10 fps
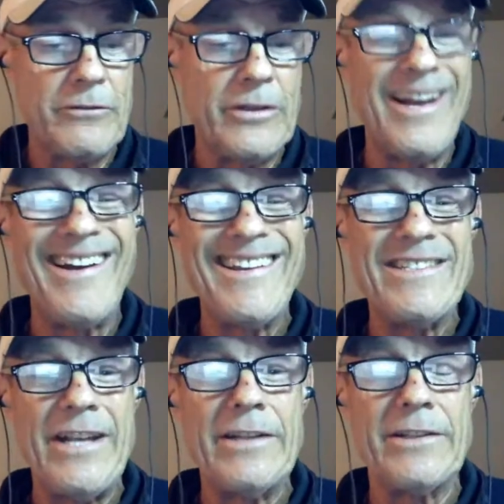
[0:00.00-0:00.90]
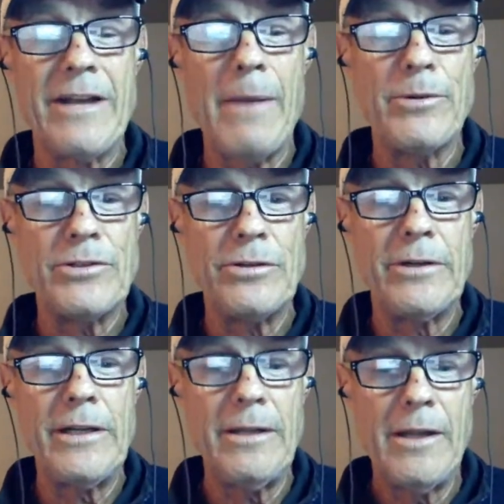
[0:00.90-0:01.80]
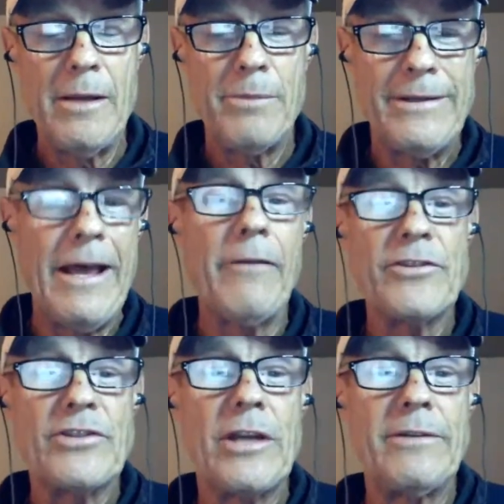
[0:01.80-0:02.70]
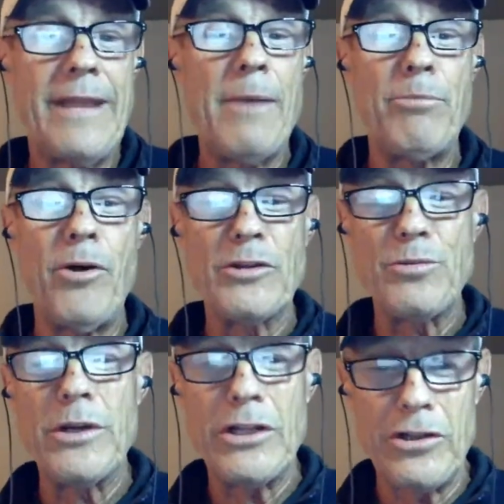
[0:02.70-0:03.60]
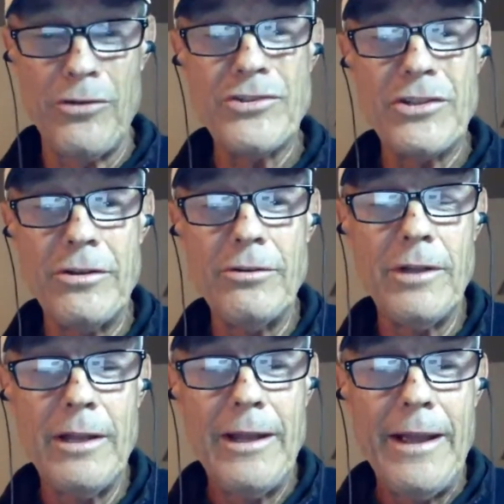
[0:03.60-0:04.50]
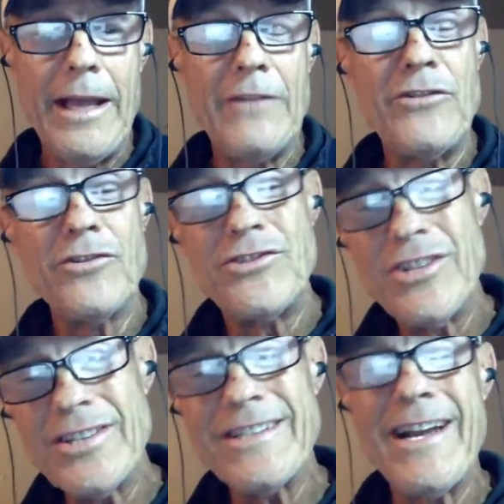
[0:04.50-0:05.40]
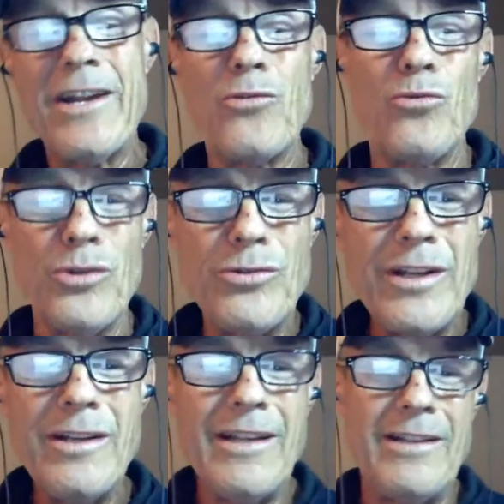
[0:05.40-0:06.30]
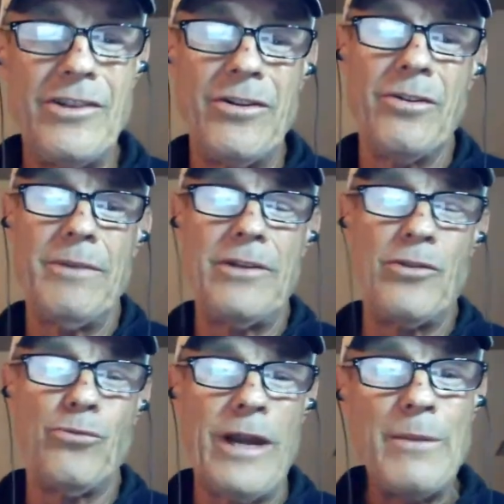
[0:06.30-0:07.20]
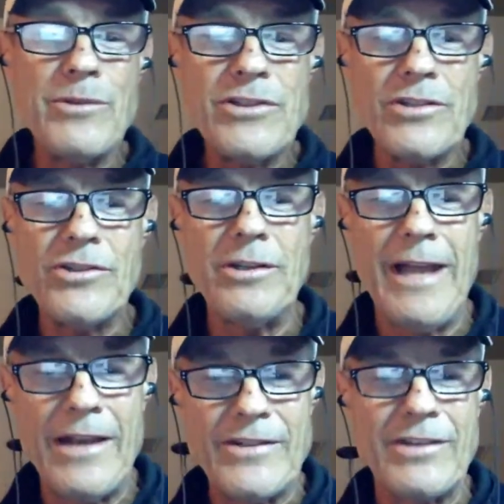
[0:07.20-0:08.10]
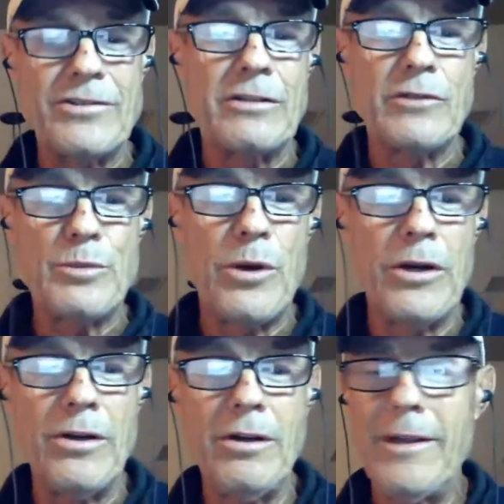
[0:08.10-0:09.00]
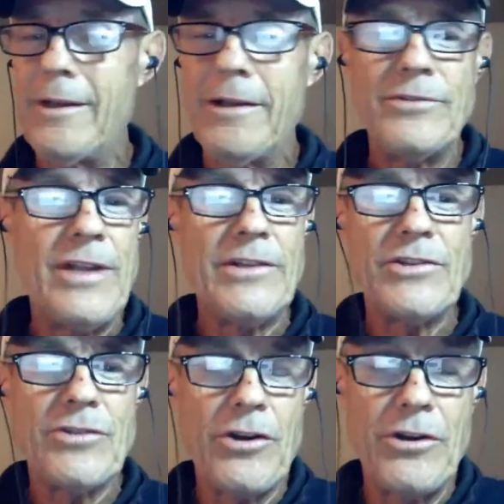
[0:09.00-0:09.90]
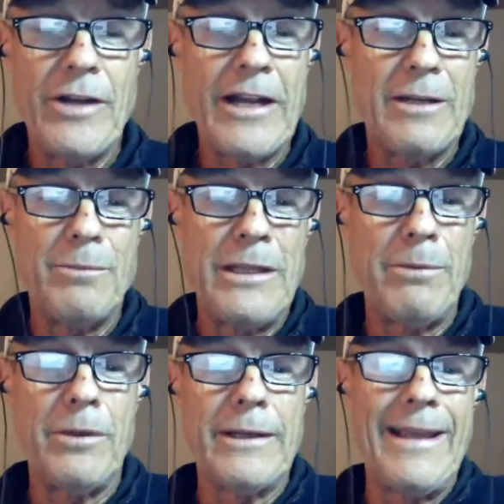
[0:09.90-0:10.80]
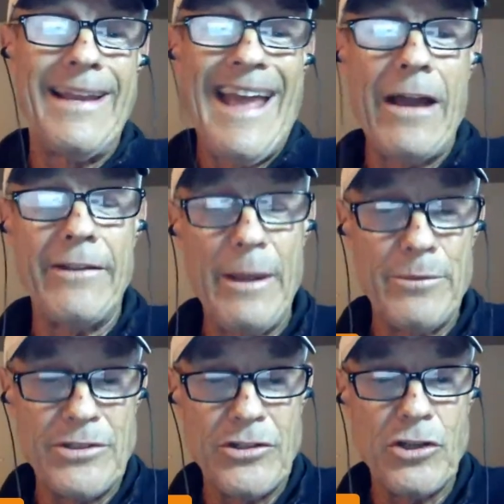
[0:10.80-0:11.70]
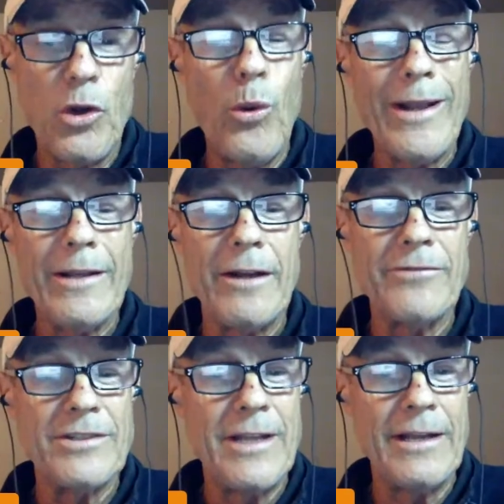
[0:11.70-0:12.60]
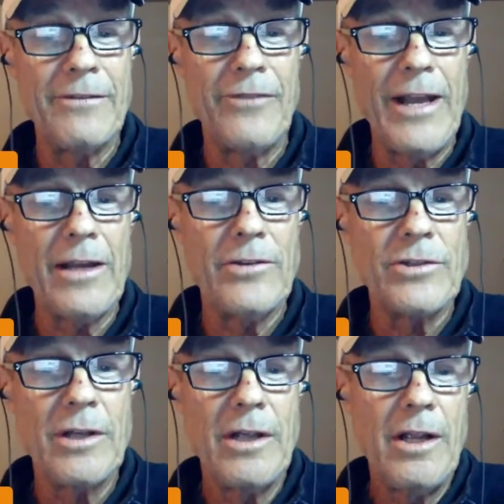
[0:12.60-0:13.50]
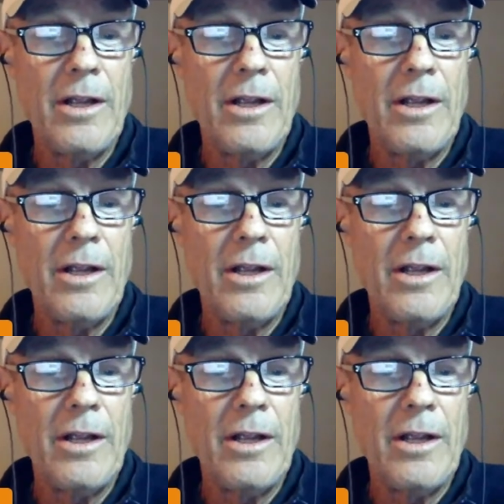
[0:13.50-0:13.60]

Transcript: of an unintended opportunity, but now all of a sudden that ball's pretty close to you. And if you're just kind of rooted in your ready position as that server's partner, chances are you're not going to be able to get out of that position quick enough to take advantage.